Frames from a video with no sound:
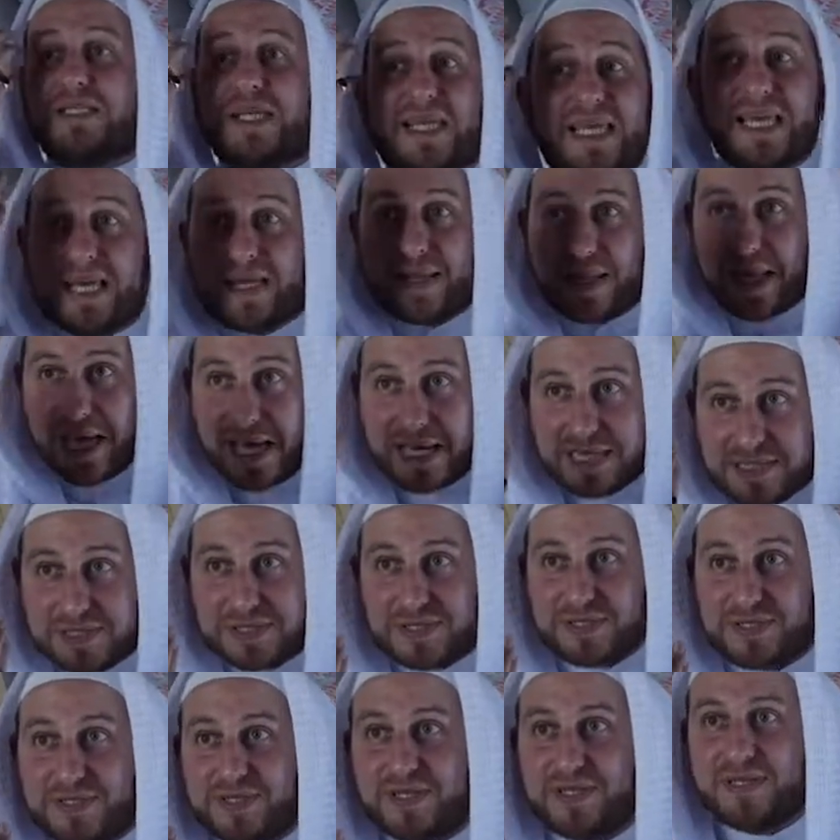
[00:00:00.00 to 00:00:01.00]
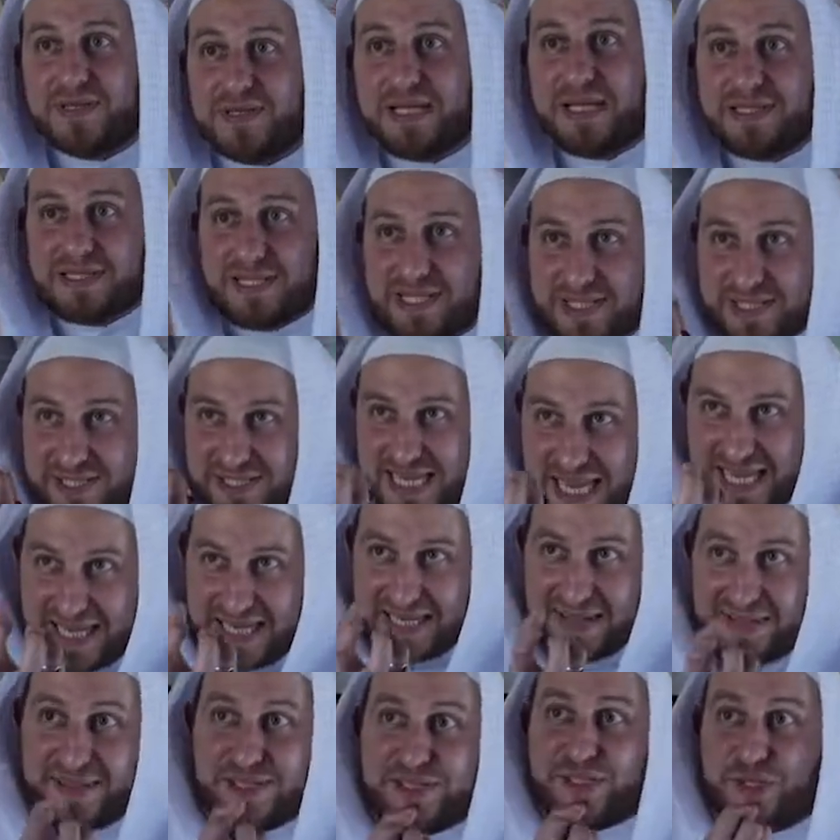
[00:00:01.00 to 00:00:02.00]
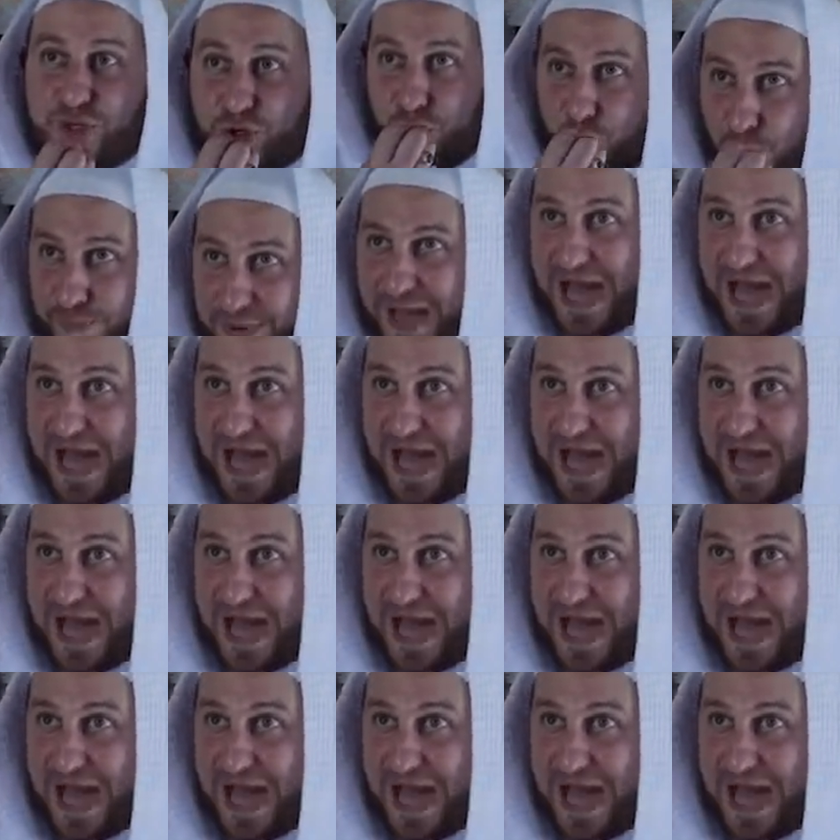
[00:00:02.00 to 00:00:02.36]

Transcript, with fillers: realize that he's taken this group